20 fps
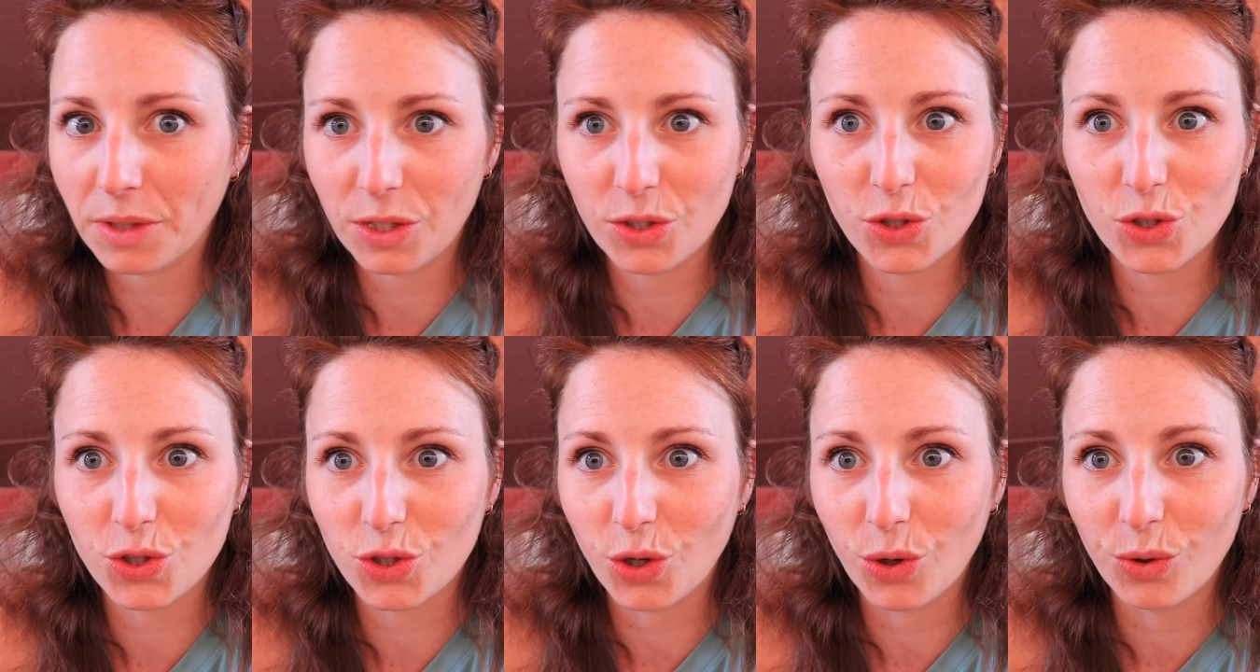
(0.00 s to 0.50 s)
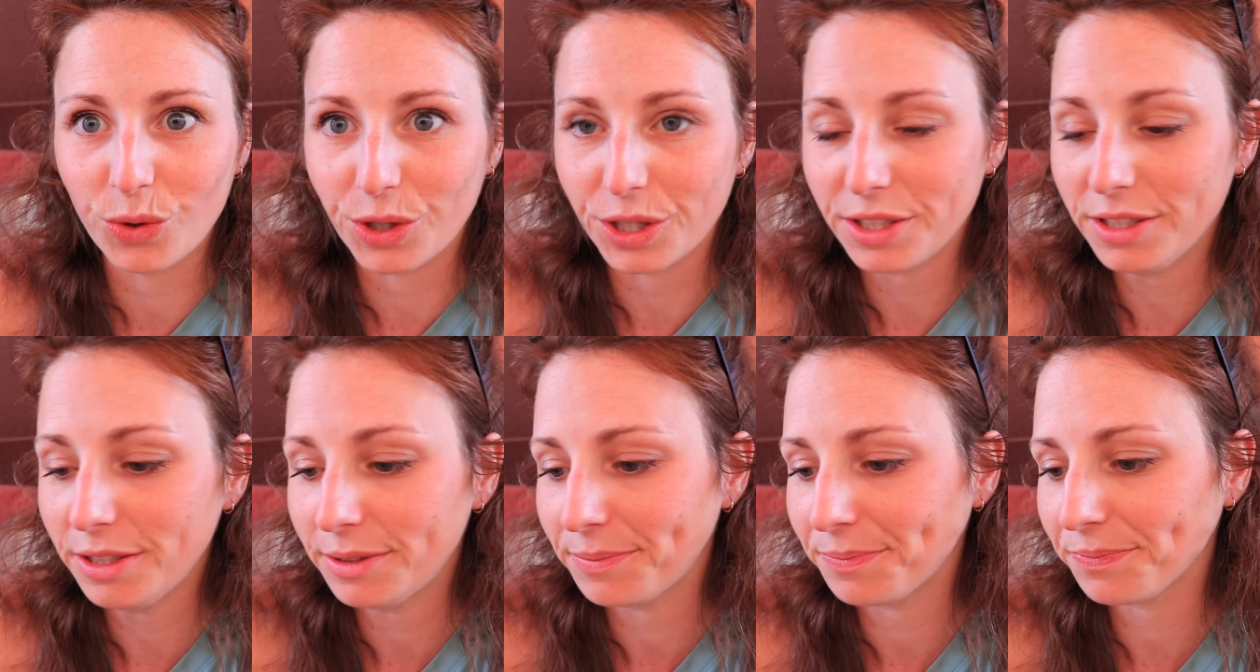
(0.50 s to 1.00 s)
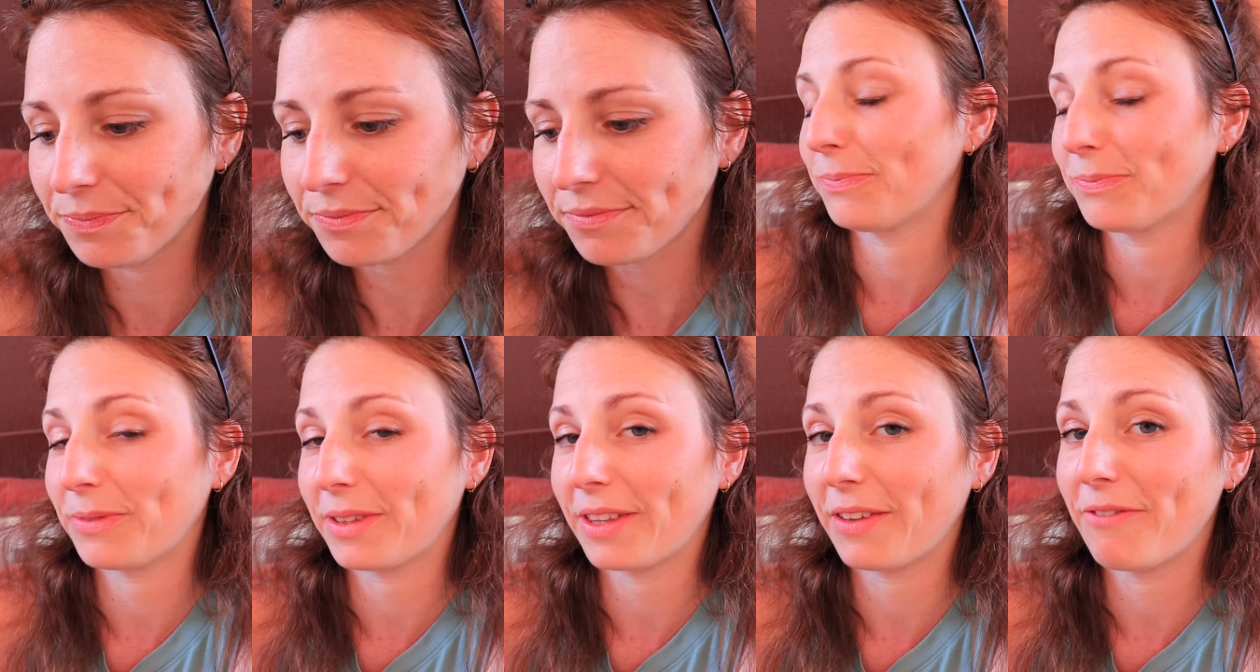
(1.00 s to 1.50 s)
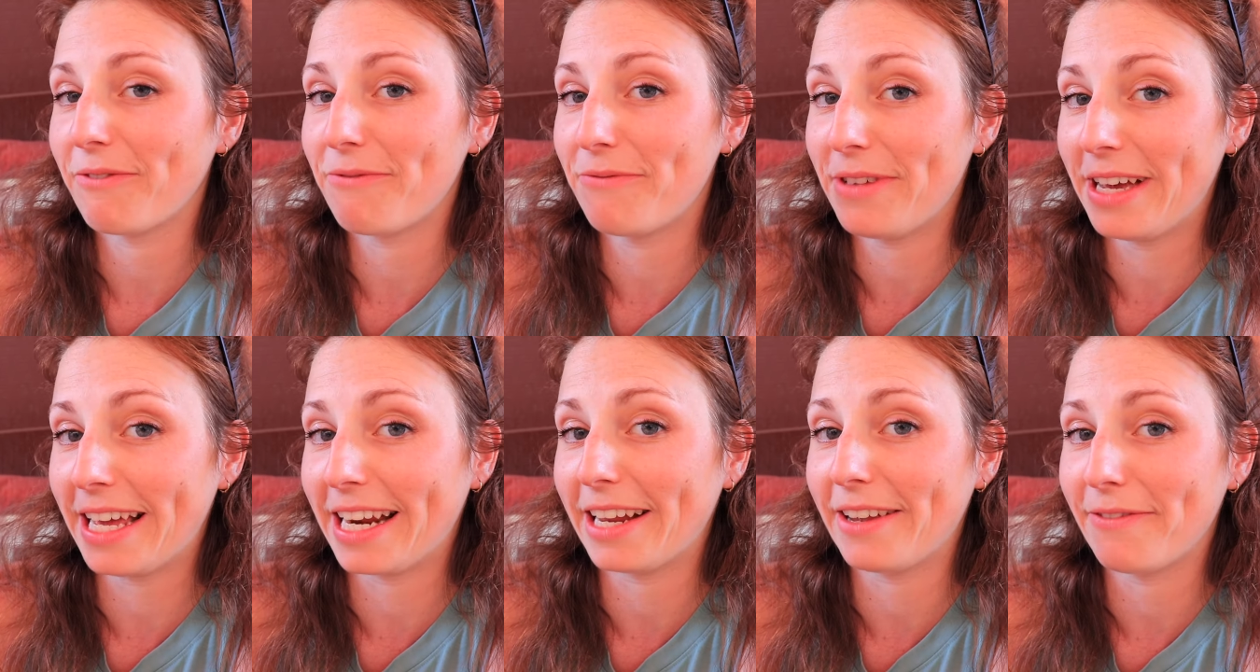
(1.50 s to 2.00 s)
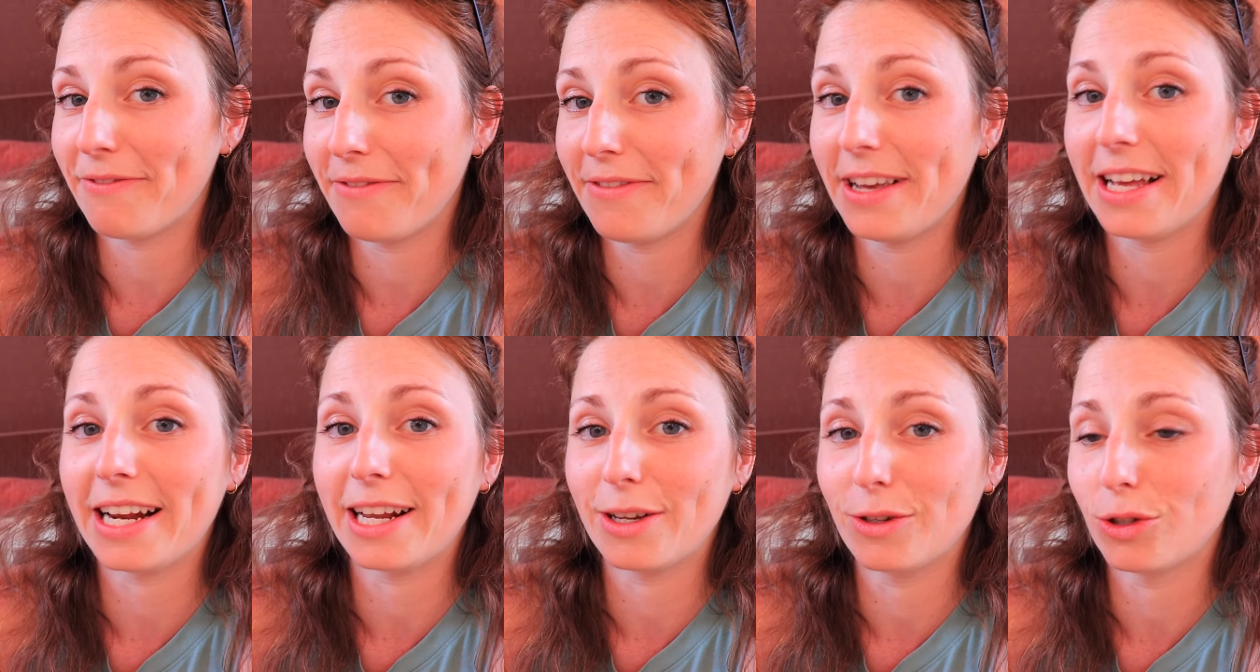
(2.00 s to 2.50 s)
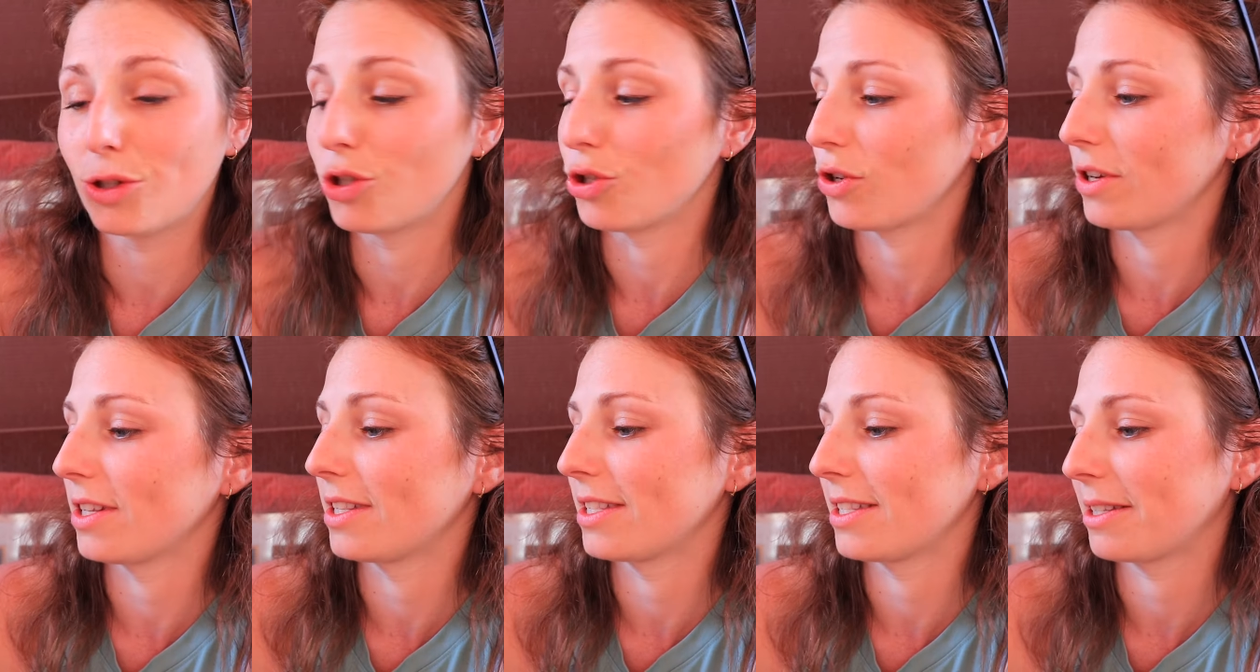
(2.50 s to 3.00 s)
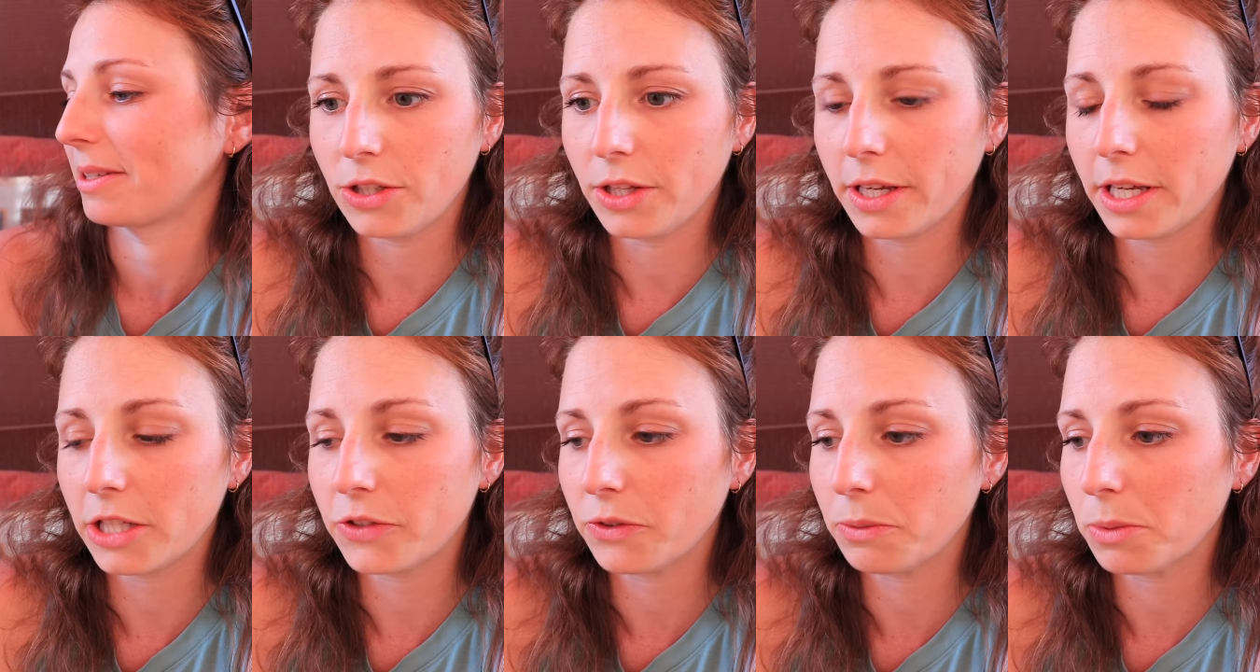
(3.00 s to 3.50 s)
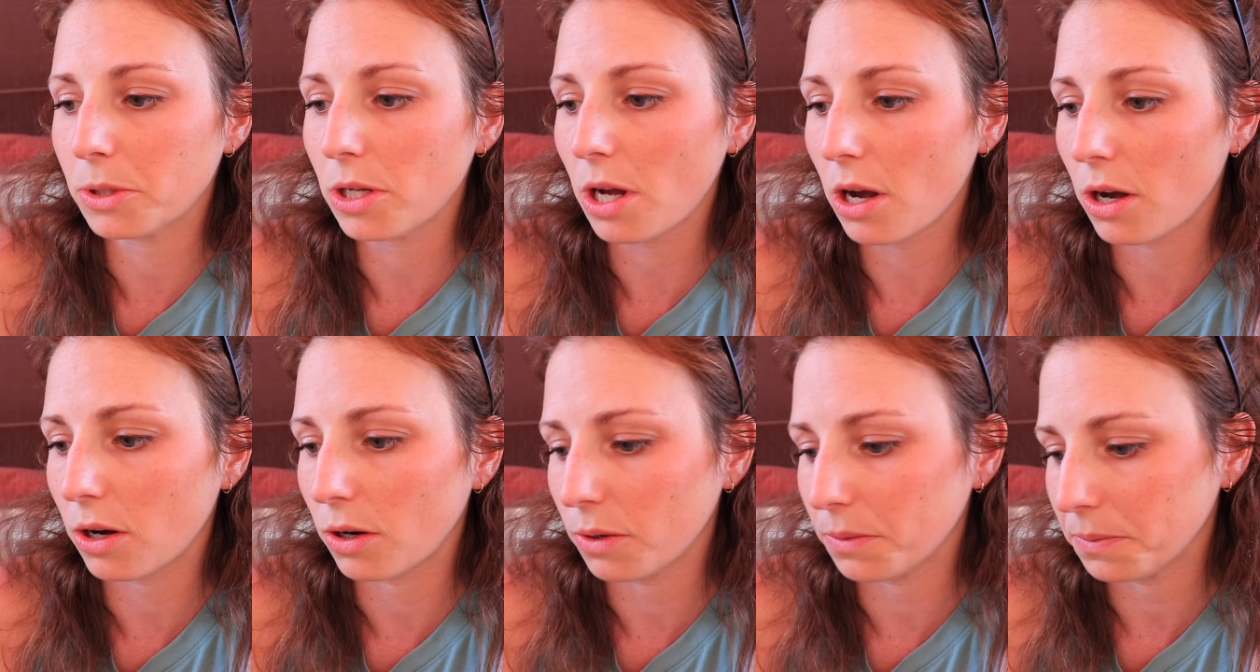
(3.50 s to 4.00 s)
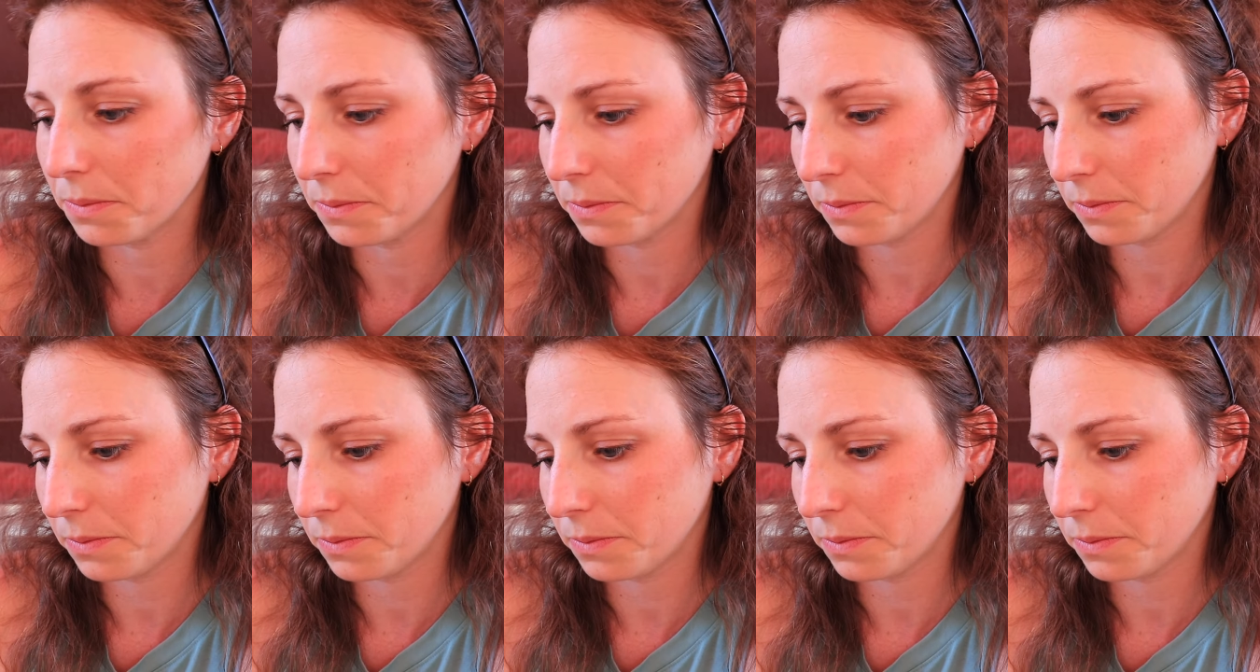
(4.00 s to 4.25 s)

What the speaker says: So good. Very, very good choice. I think it's from Stockholm.